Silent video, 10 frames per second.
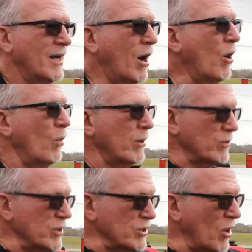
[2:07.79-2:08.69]
Oh, we were
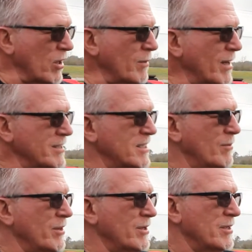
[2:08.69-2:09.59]
just talking about
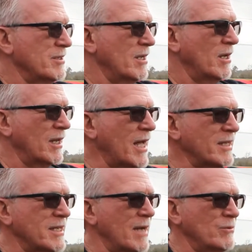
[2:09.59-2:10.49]
a lot
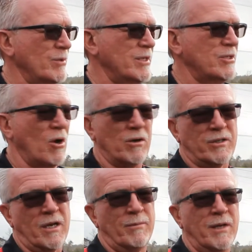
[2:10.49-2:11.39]
of times when these cars
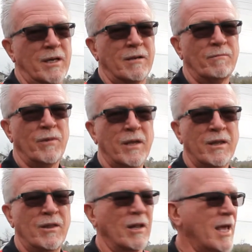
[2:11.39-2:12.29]
come in,
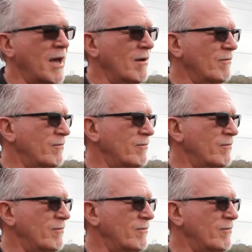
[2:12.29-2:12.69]
they'll have